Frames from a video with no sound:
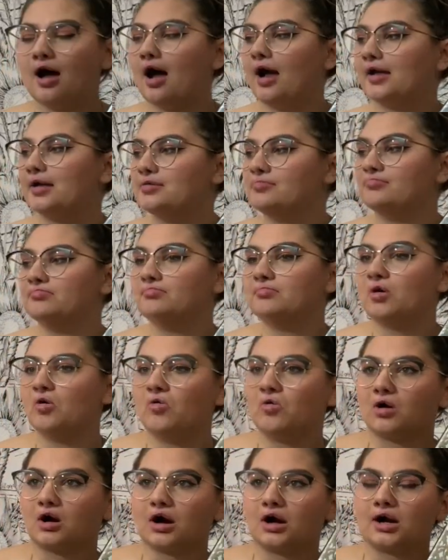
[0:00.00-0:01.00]
I am
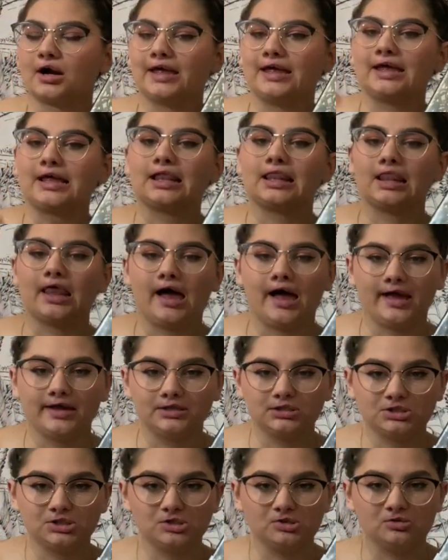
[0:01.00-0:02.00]
more
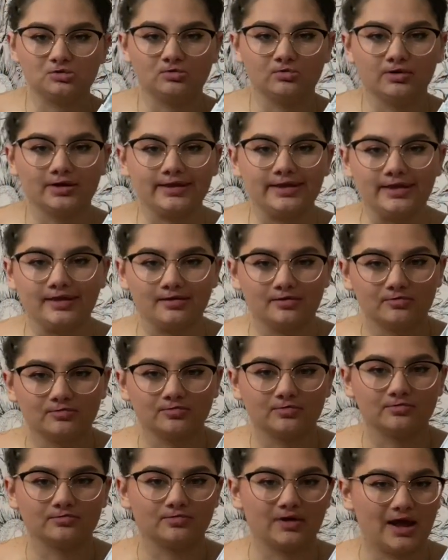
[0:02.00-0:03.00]
inclined to
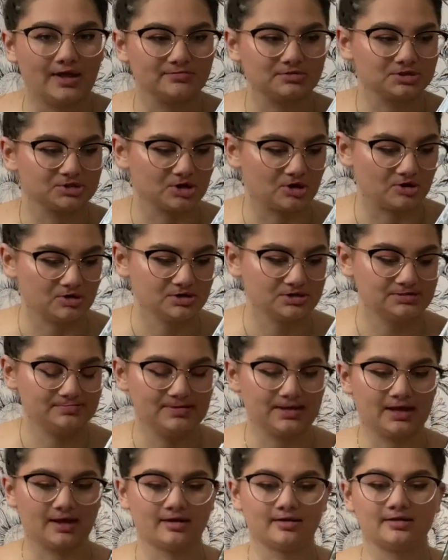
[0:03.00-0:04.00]
give 5 stars
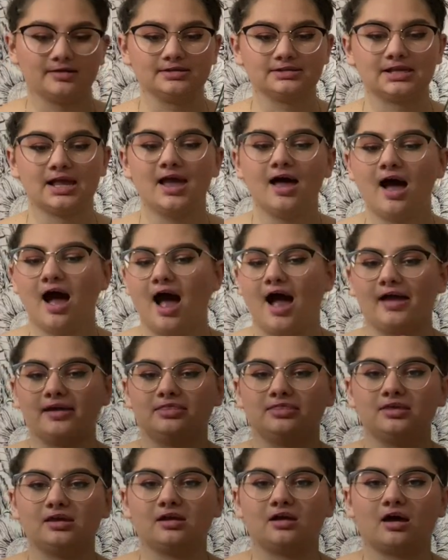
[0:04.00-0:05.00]
because I
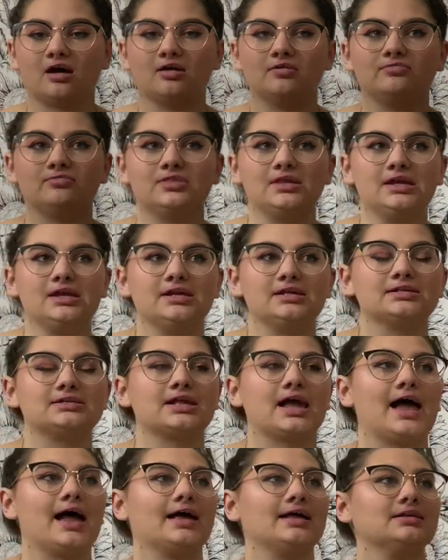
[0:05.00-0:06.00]
think of these
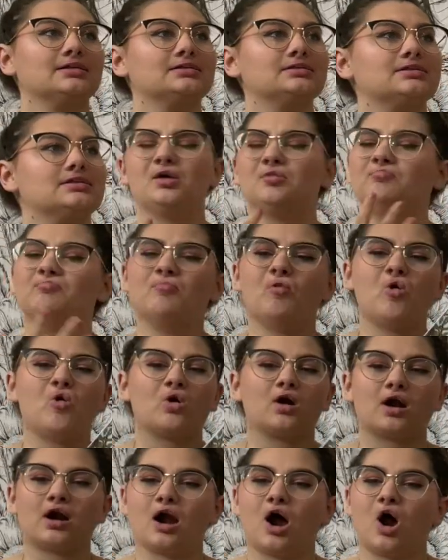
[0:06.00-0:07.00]
as
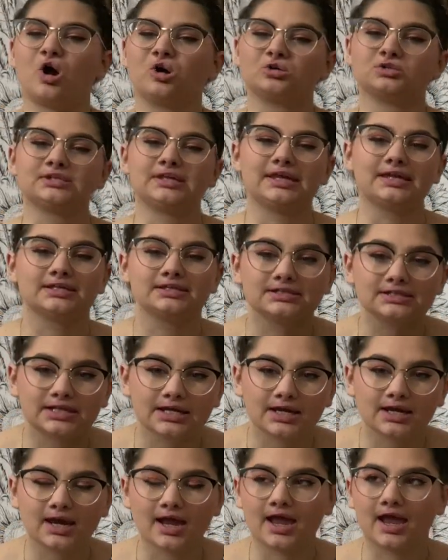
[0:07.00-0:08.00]
more
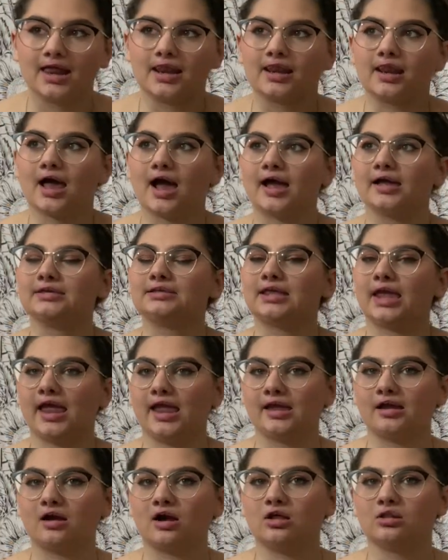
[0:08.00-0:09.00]
artistic and I
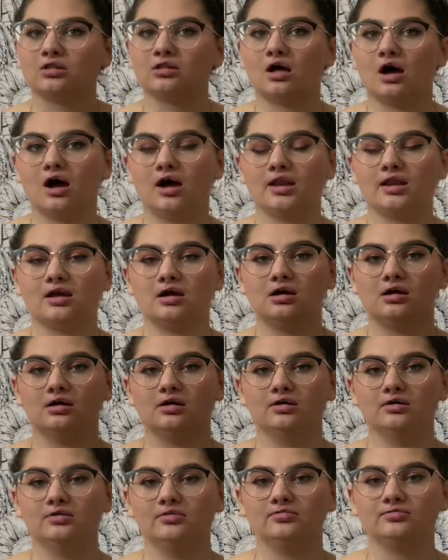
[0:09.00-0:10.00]
take a lot
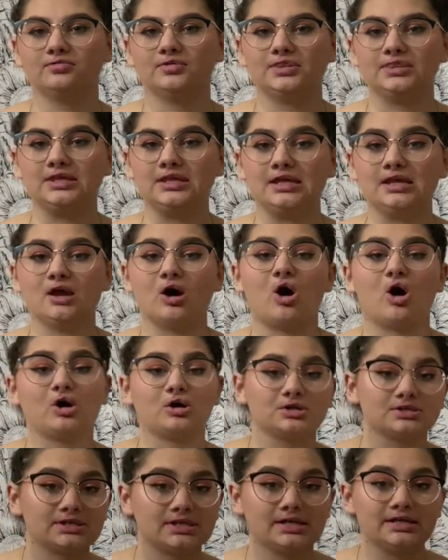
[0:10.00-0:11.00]
of the
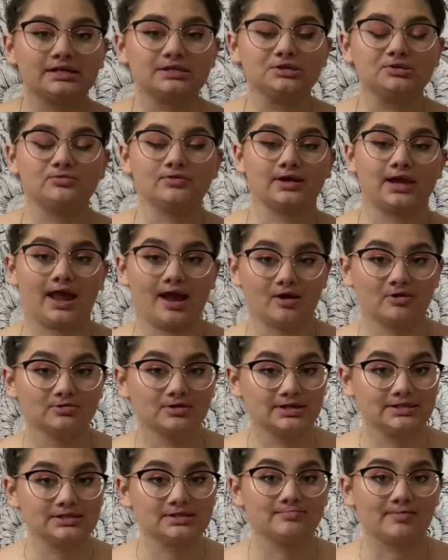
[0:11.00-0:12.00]
art into
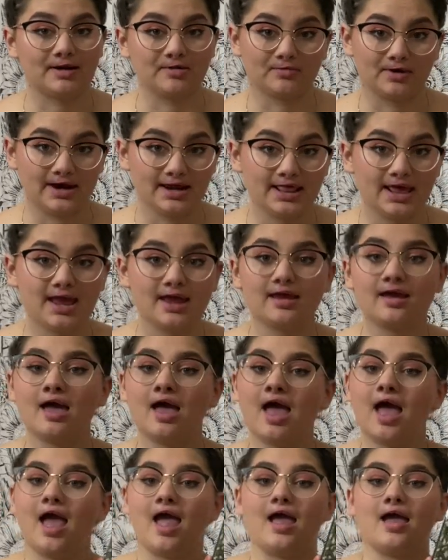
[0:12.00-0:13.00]
account into my rating.
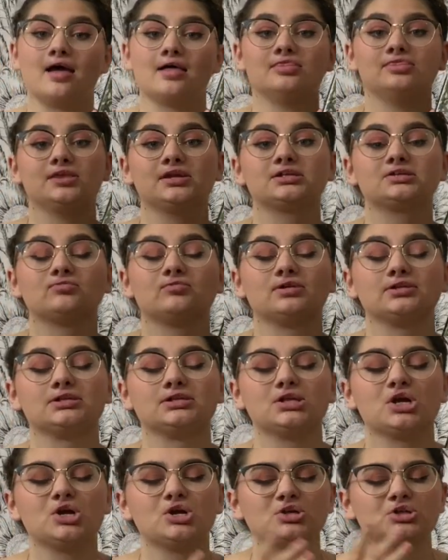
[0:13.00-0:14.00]
And this
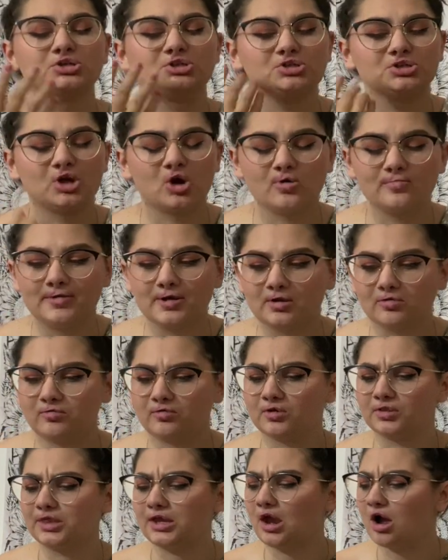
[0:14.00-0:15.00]
was so
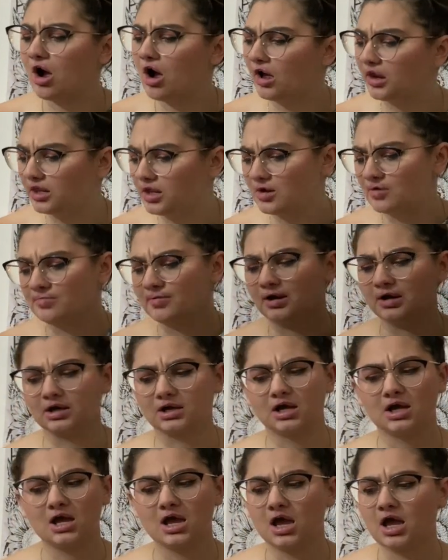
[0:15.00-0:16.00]
beautiful. The
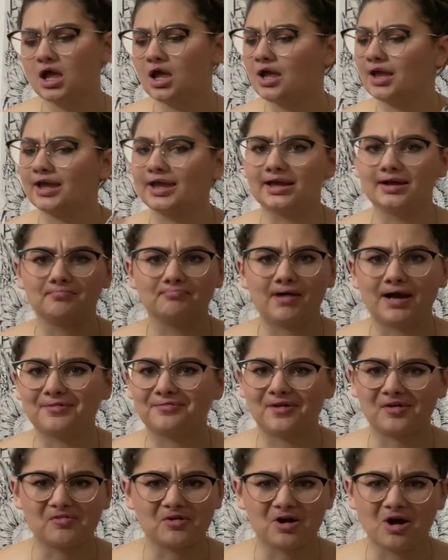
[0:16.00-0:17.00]
audiobook, my
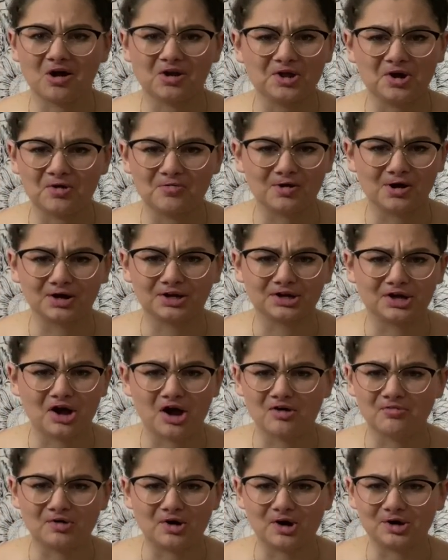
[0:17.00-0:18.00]
favorite audiobook
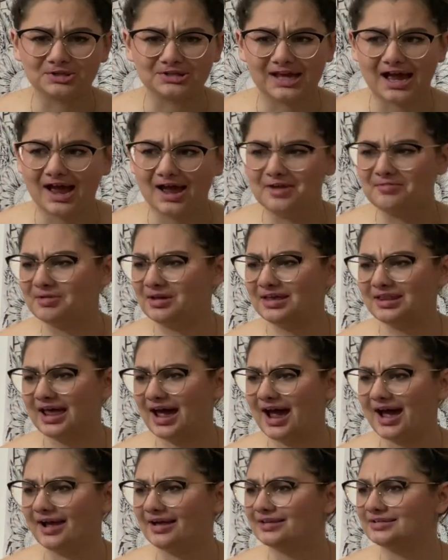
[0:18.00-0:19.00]
of all time. It
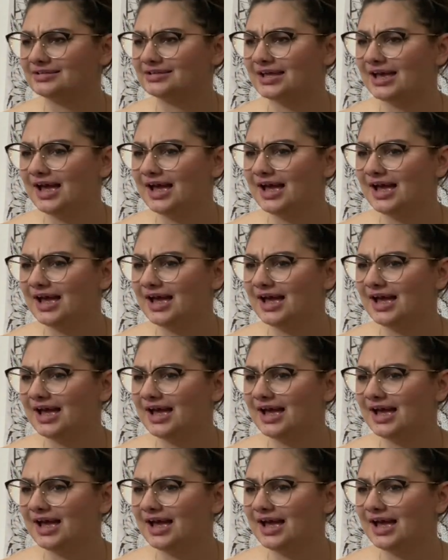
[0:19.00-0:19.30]
has